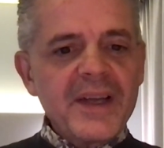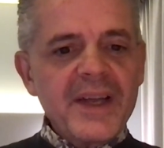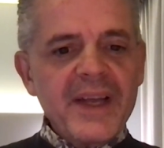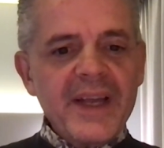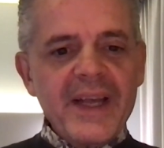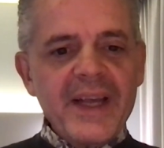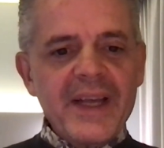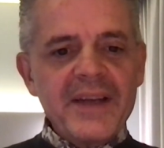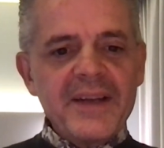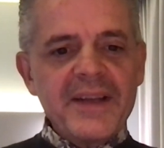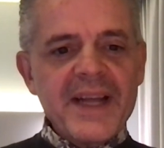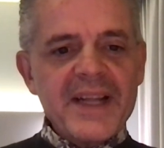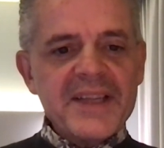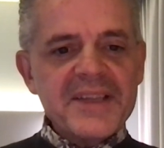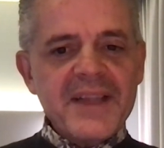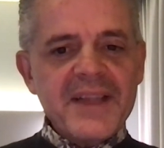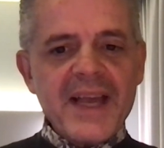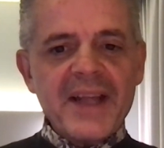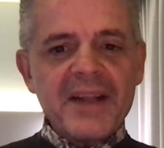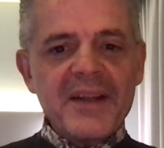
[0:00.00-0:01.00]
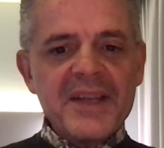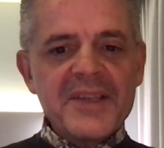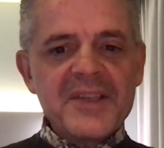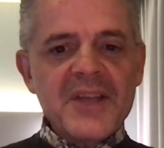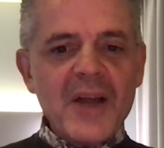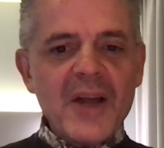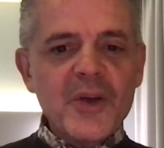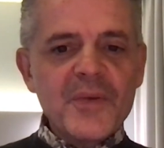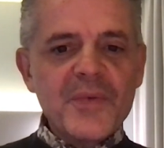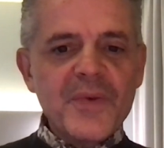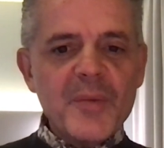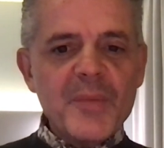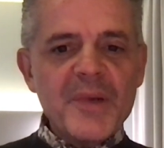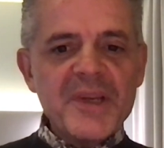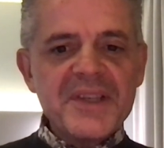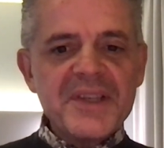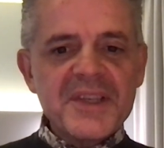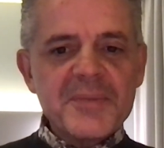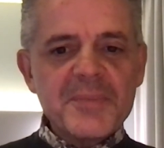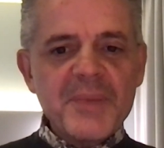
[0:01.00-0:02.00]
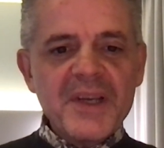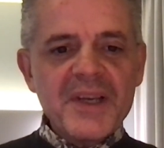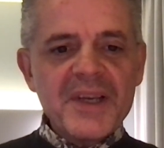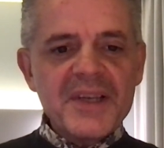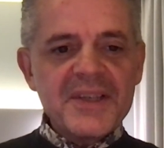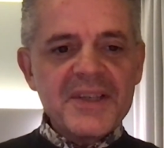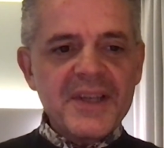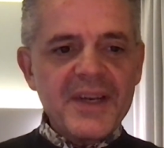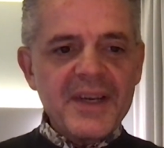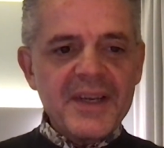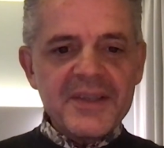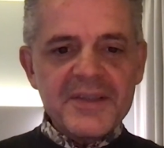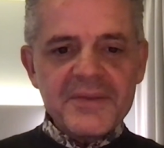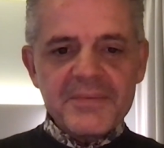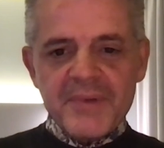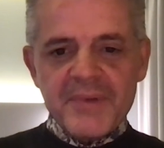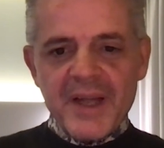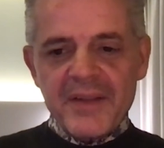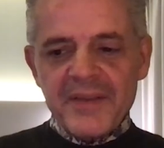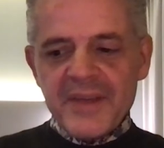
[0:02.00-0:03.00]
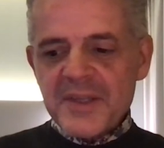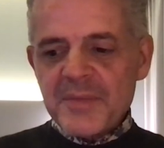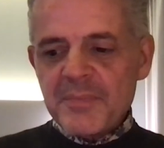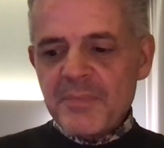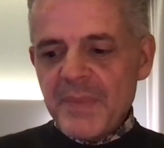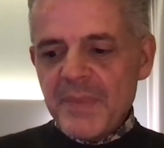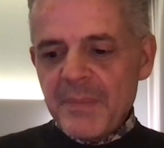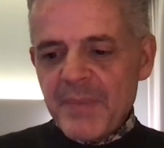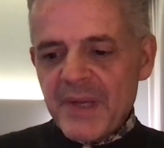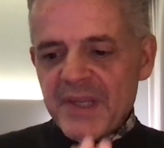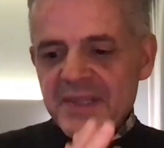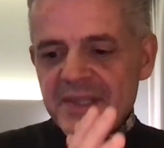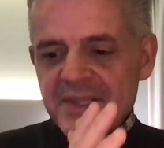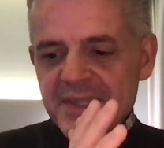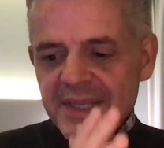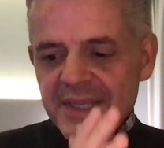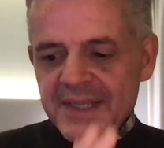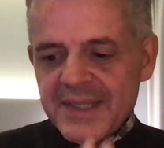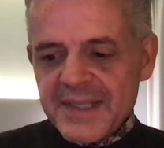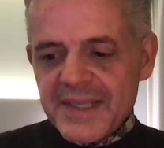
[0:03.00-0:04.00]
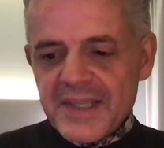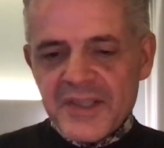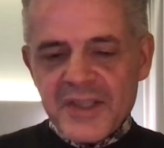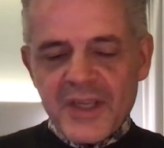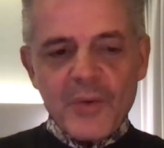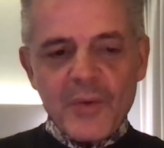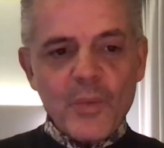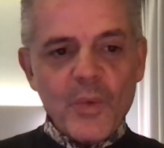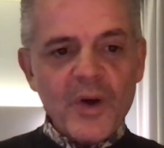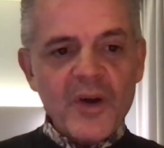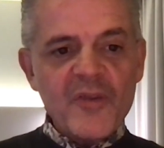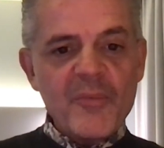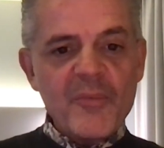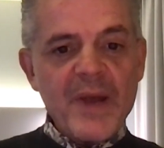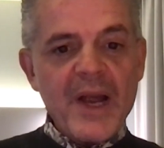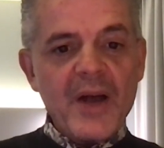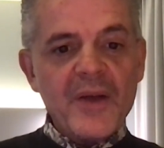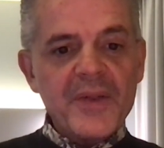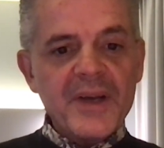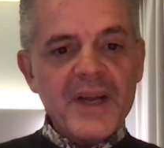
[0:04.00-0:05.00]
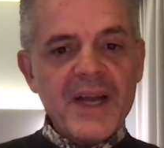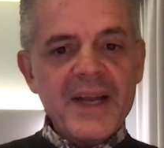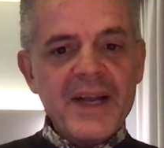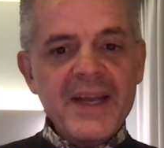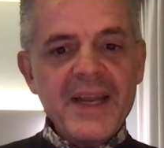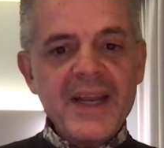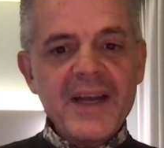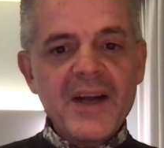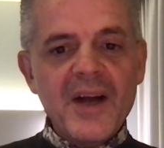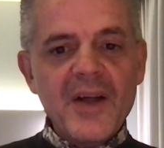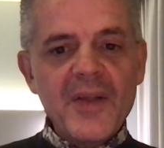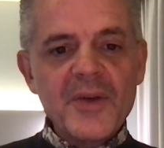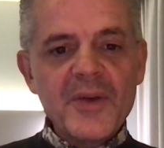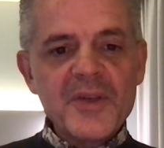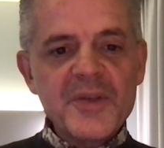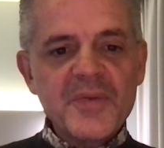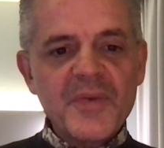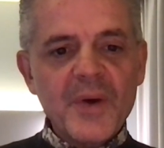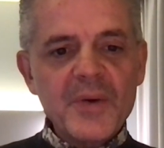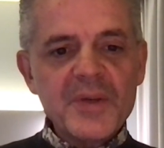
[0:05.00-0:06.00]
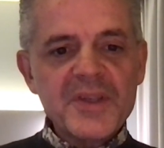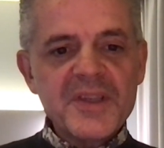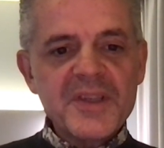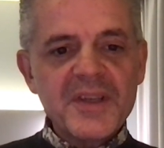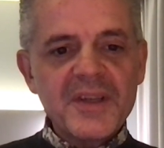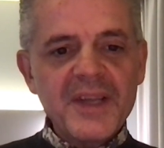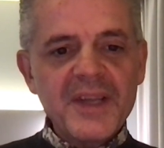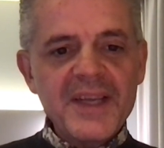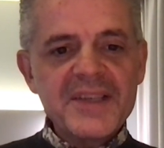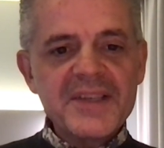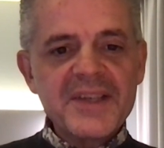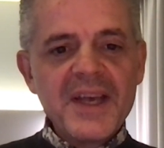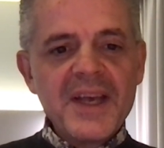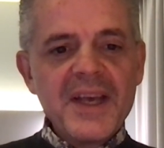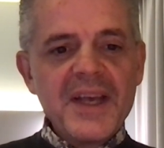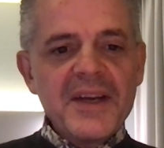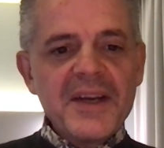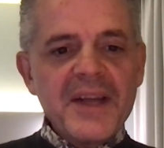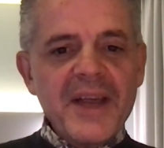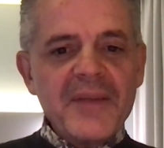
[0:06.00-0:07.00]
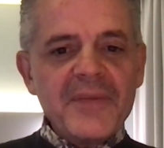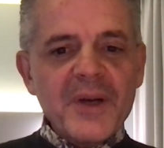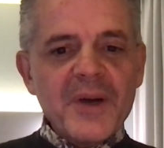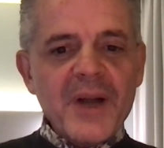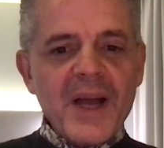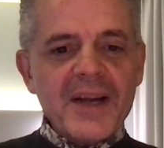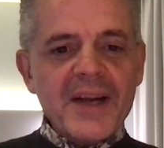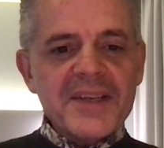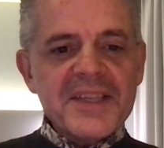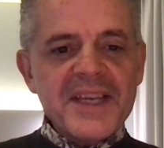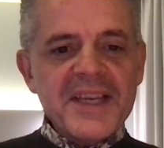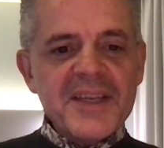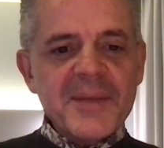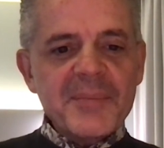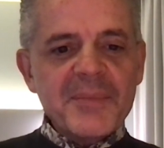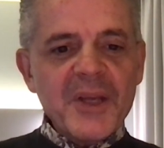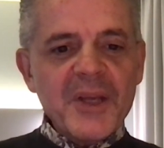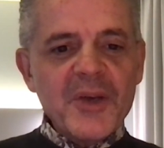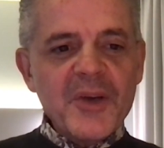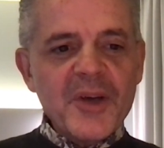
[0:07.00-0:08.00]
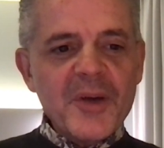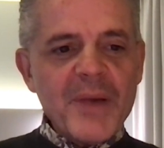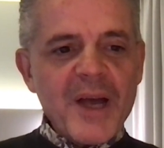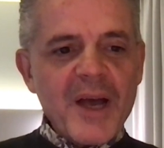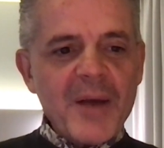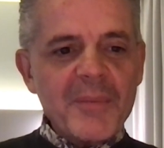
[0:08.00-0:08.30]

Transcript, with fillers: And that that is not good for your business, because it is, this business exists on word of mouth. And I need all those folks to, at least, if they're not going to say something good about